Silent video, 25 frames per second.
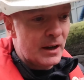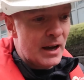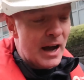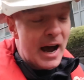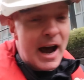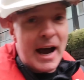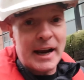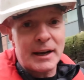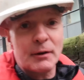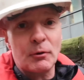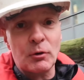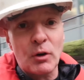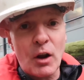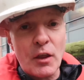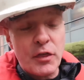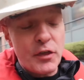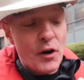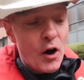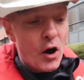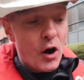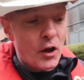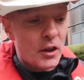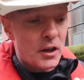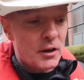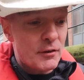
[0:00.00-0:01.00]
I wouldn't have
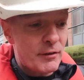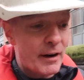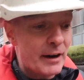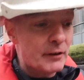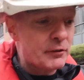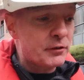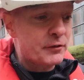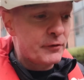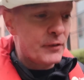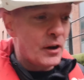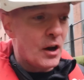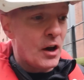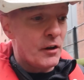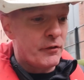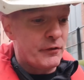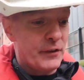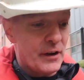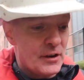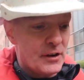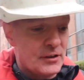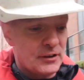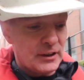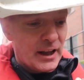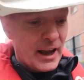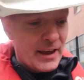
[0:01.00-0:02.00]
thought there'd had
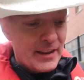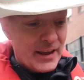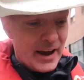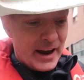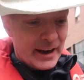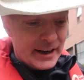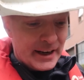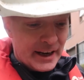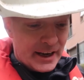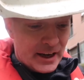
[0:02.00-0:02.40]
fish like that in